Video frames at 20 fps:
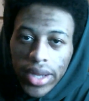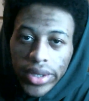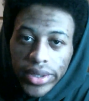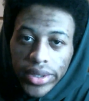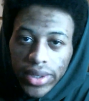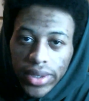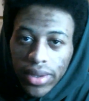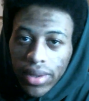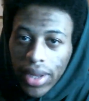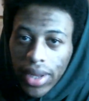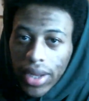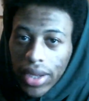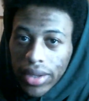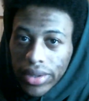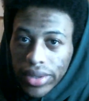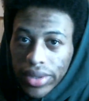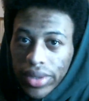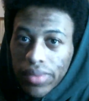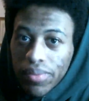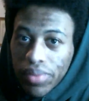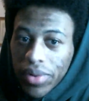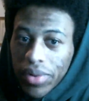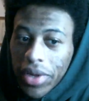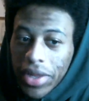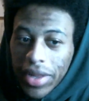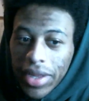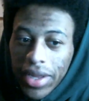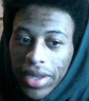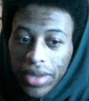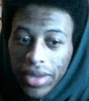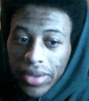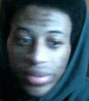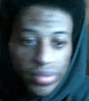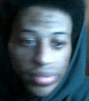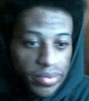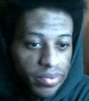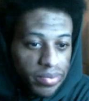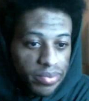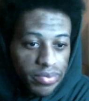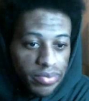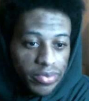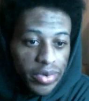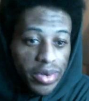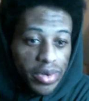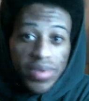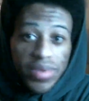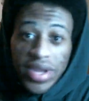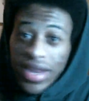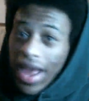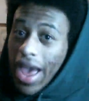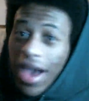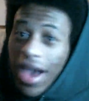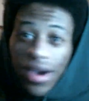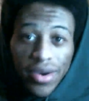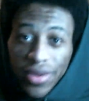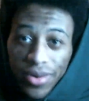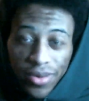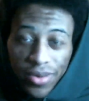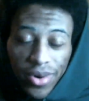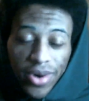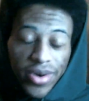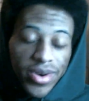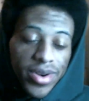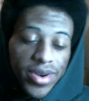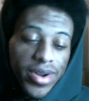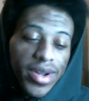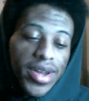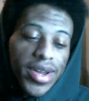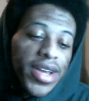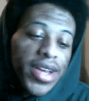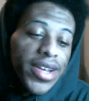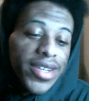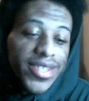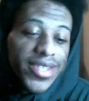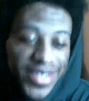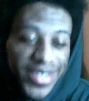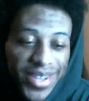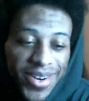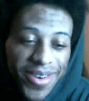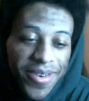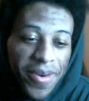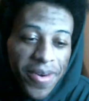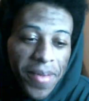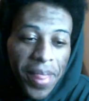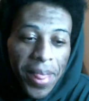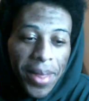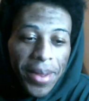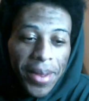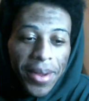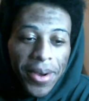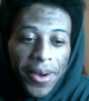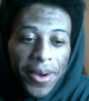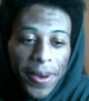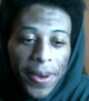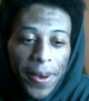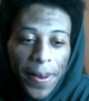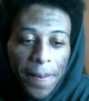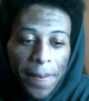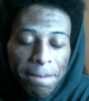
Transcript: So like completely would have been out of the water. So um,